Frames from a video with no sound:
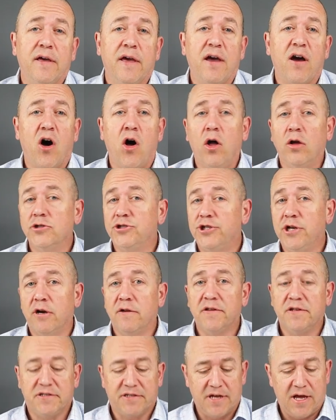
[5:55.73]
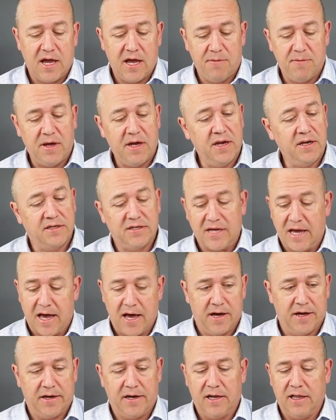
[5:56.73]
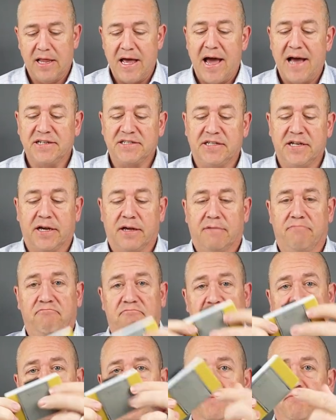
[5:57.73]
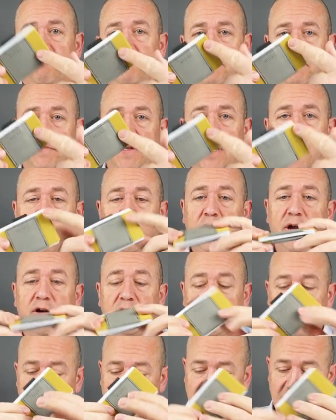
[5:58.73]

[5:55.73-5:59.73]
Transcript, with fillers: they all share the same Italian elastic. This yellow here is the